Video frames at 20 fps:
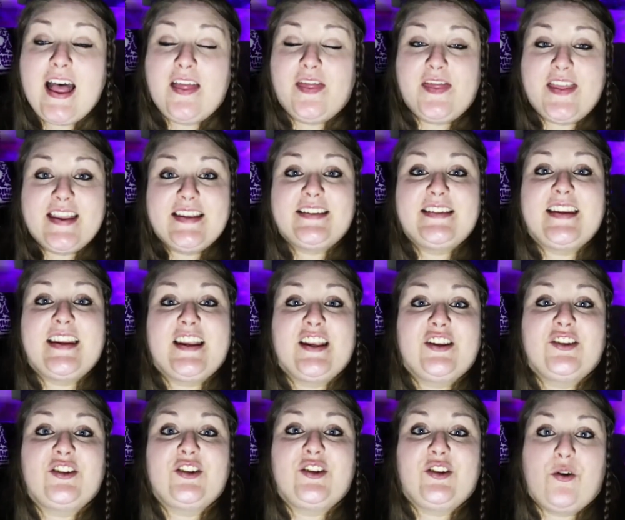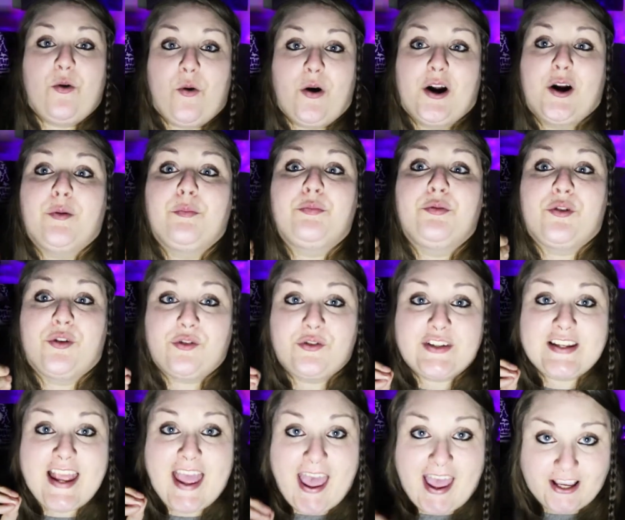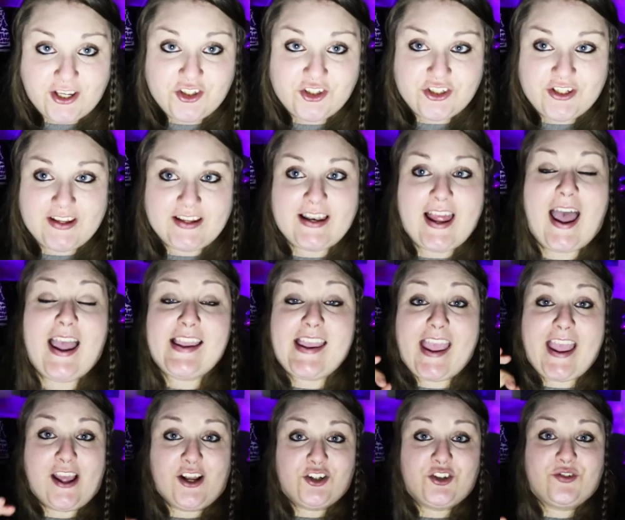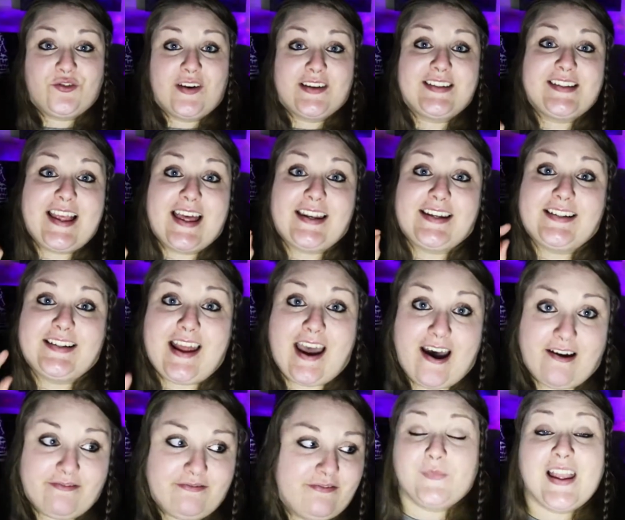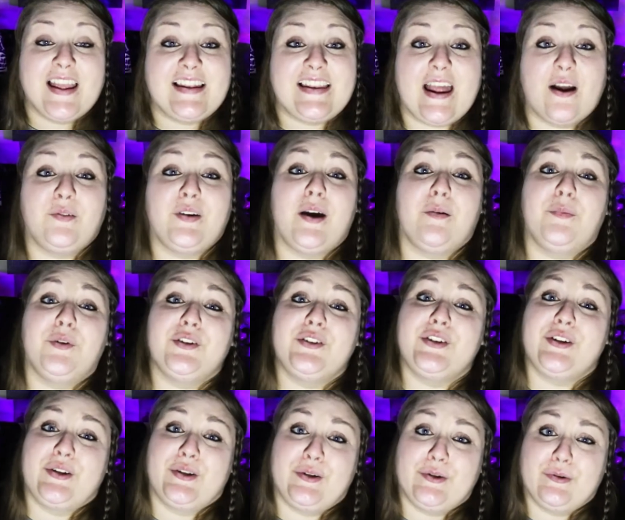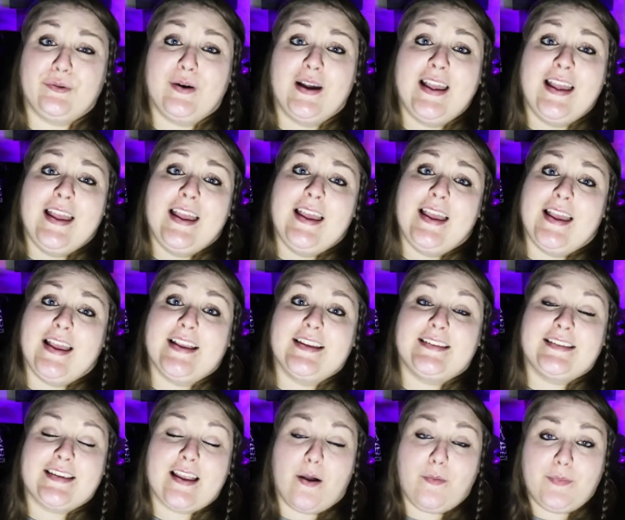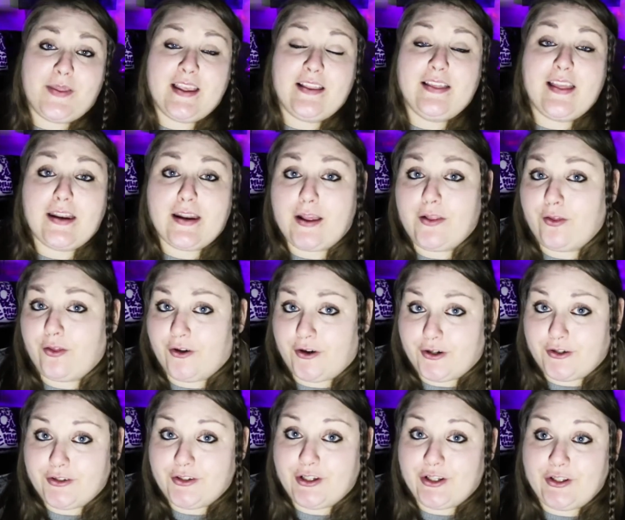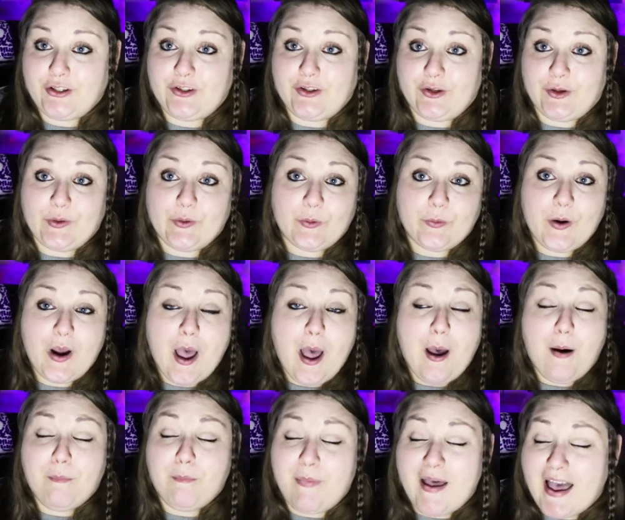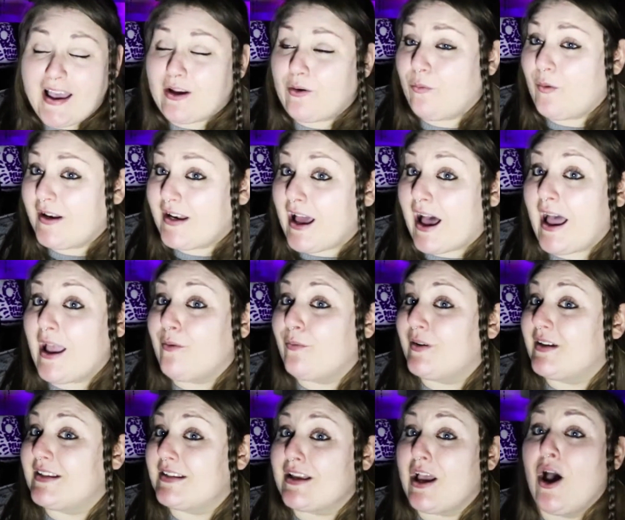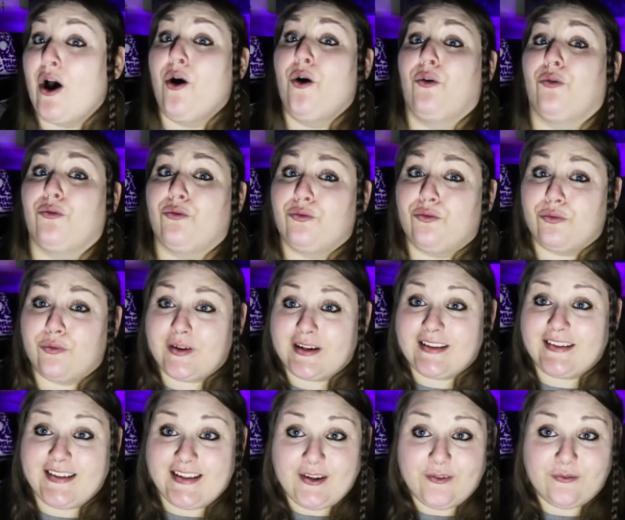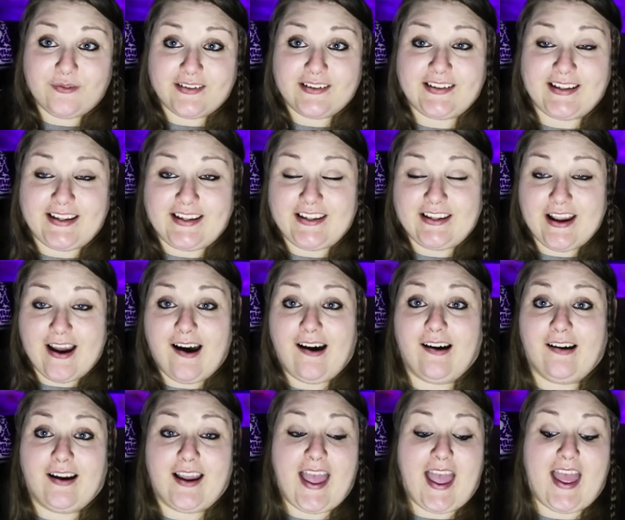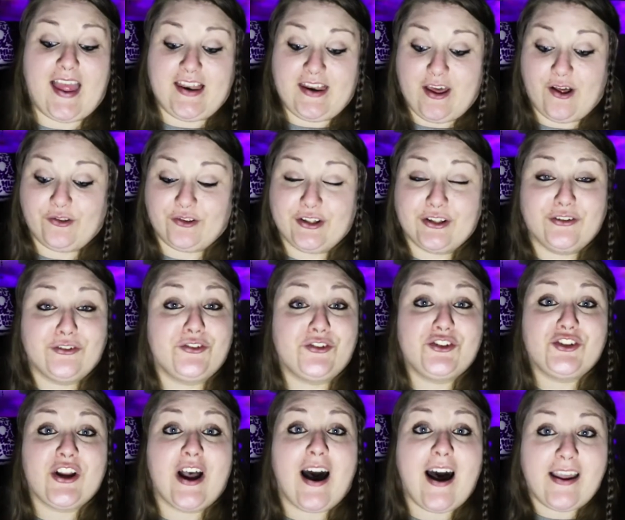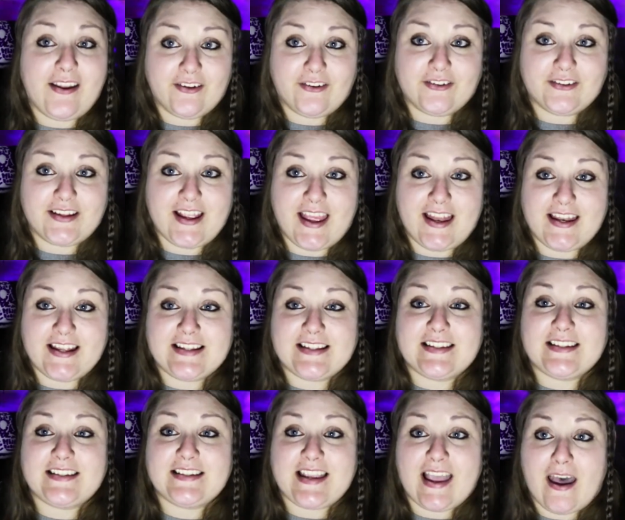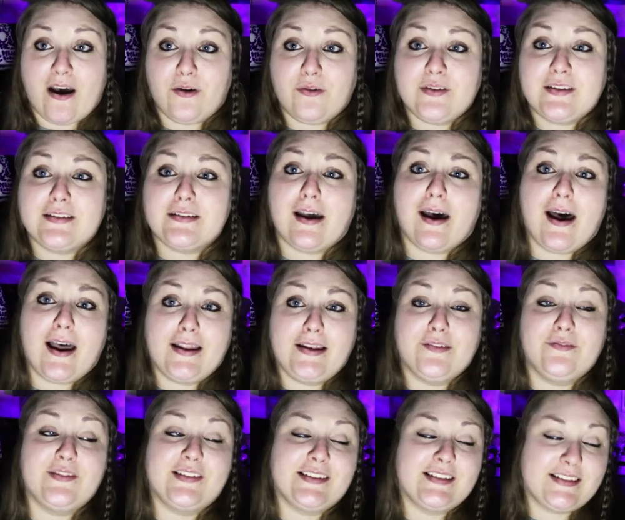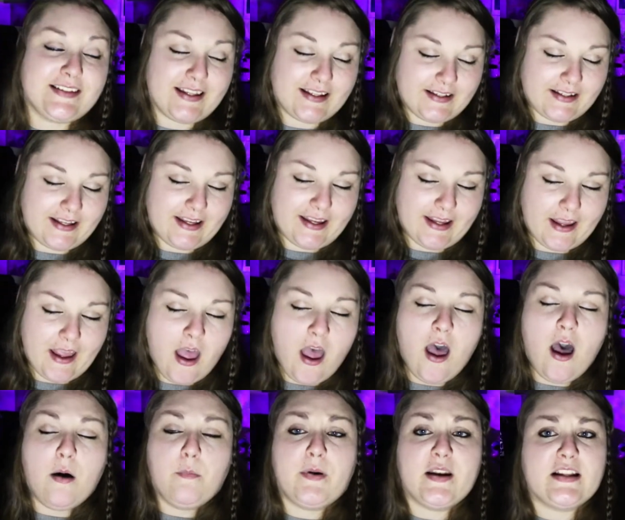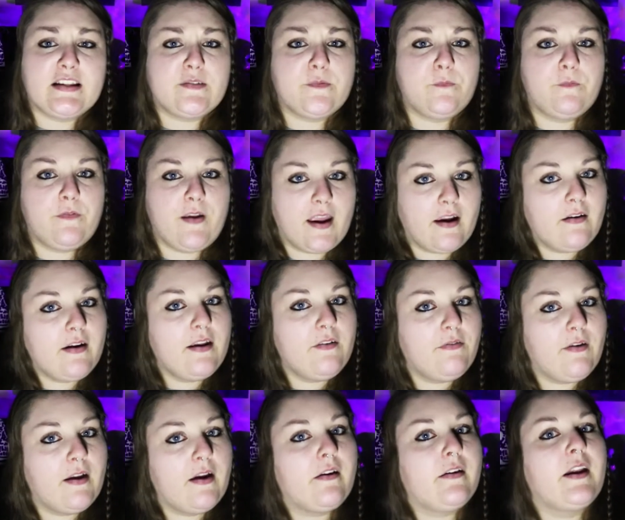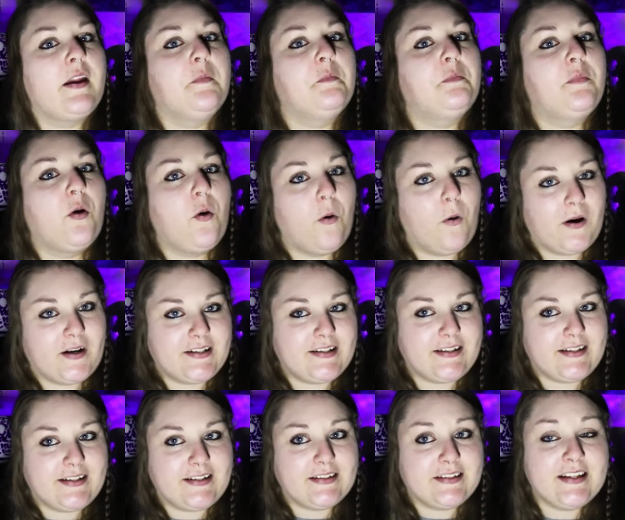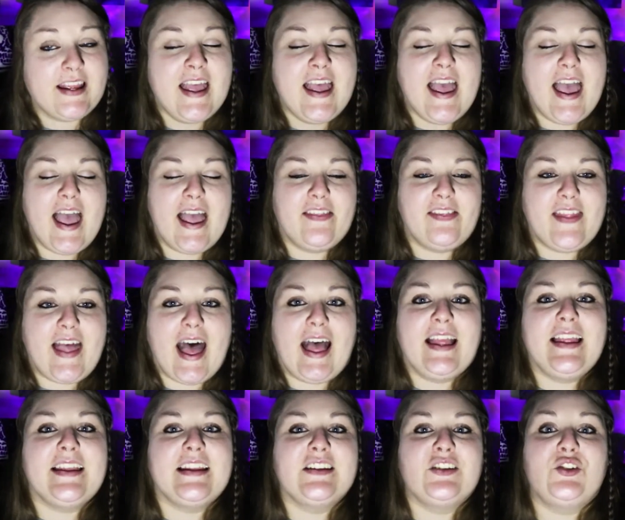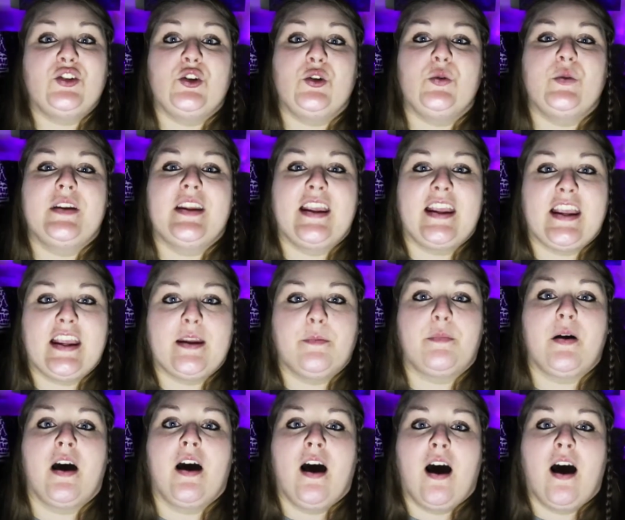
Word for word: This is your protection. I can't stress that enough. Now, number two is something that I learned to do back when I was really, really young and a little child. And it sounds kind of silly, but it's very, very important. And that is to keep